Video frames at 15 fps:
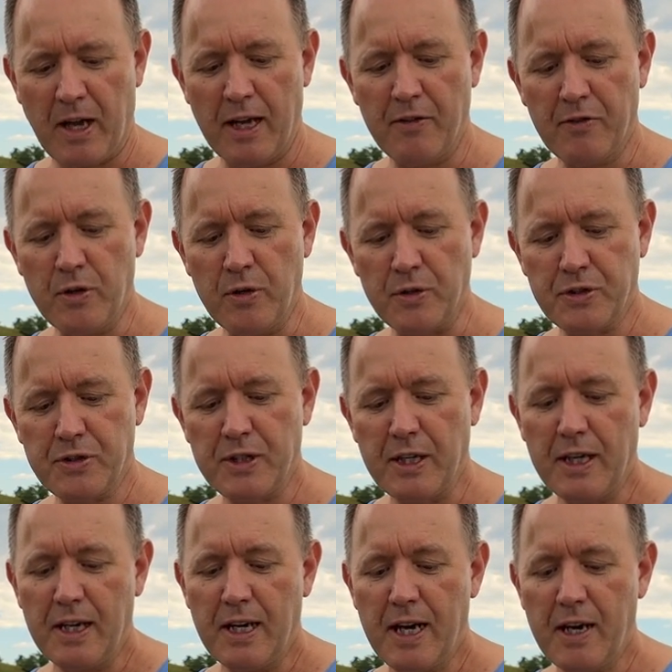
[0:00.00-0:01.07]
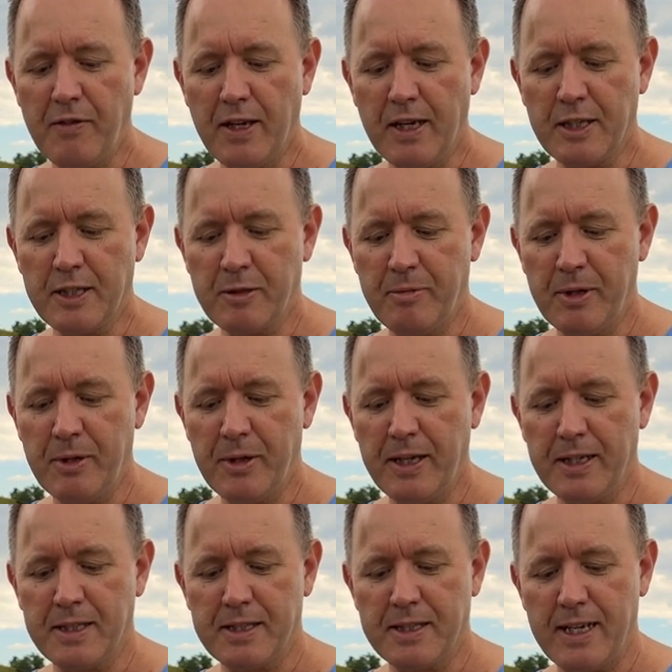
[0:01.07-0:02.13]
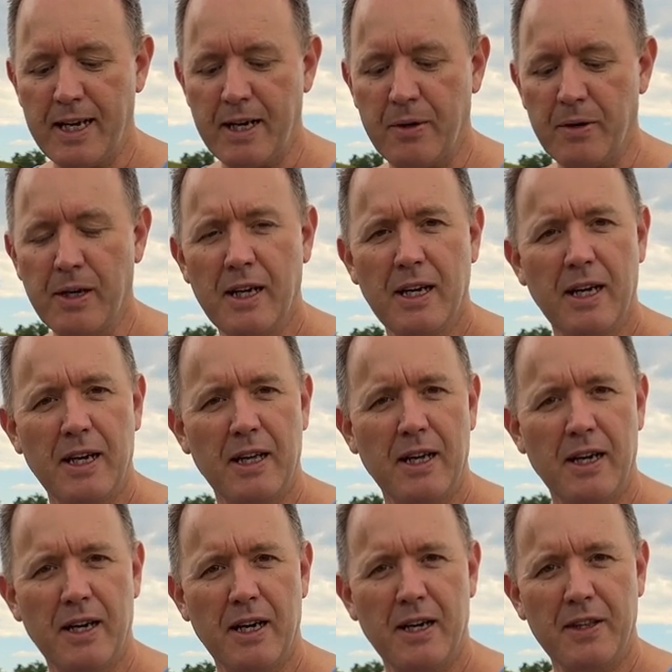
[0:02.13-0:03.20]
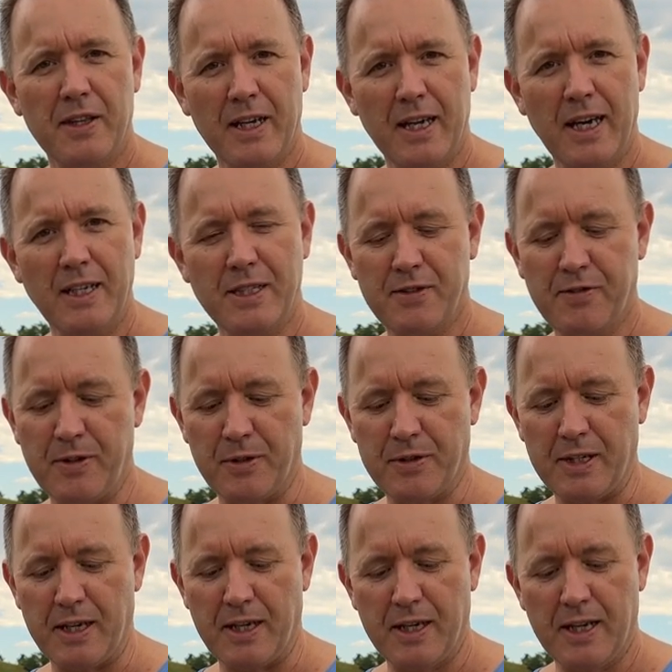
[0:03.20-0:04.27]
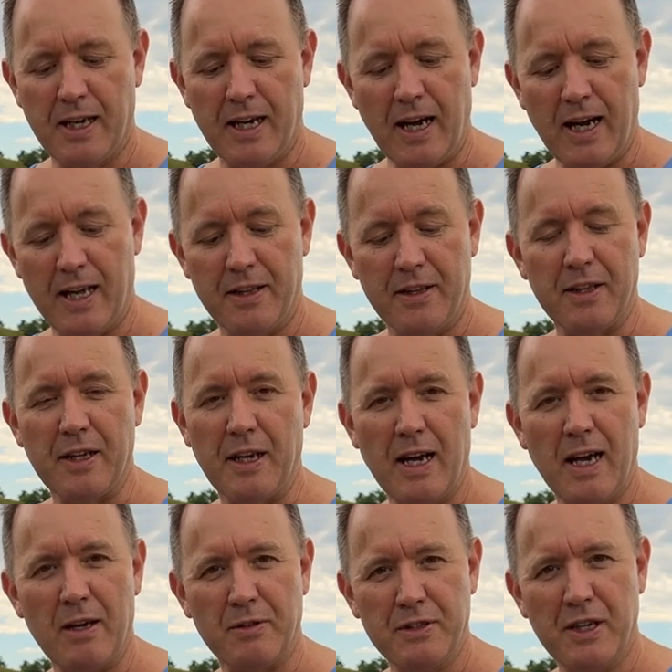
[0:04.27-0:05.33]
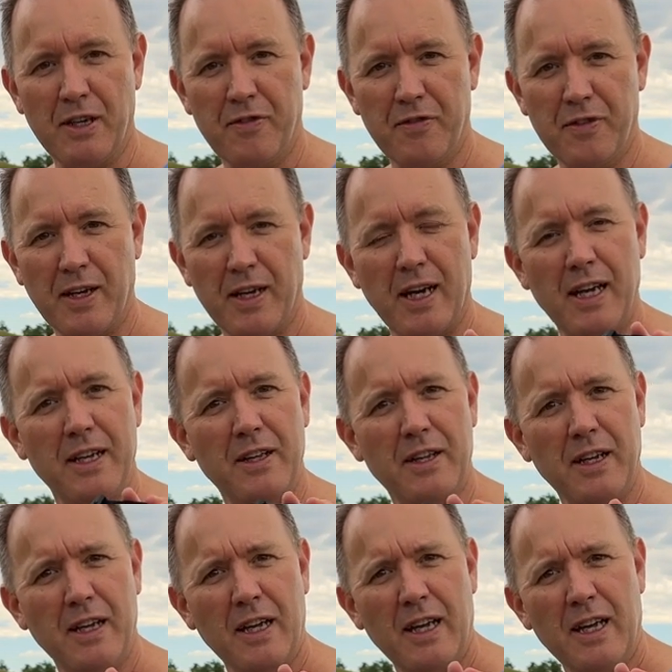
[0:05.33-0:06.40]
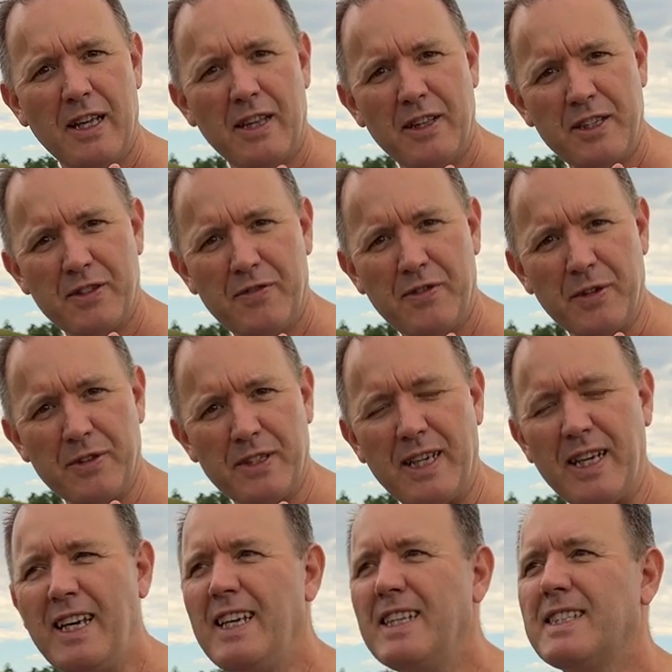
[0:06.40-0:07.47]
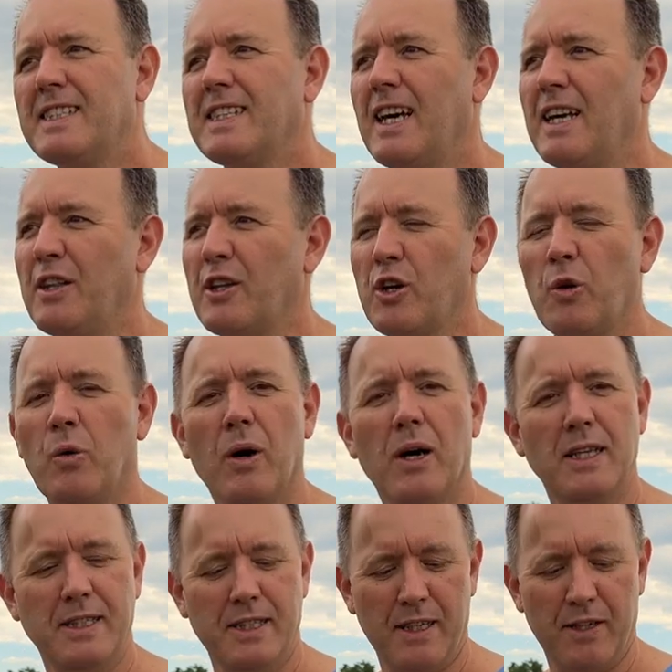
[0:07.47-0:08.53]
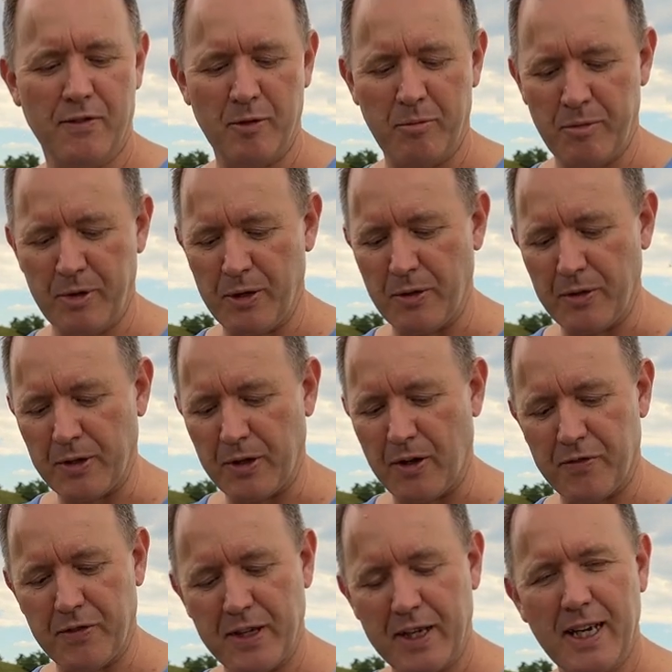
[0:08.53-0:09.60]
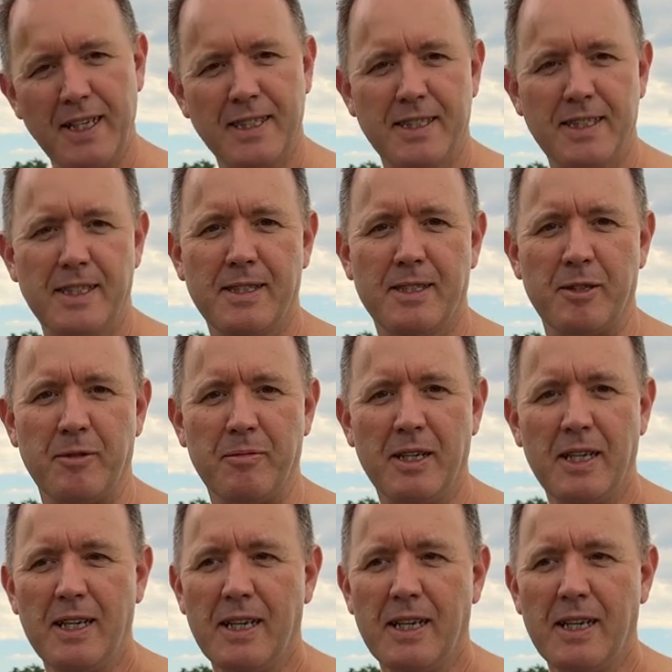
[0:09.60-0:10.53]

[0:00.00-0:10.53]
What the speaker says: And of course, having experienced now the Kase filter and how tough and this filter is and the quality of the build of the Kase system,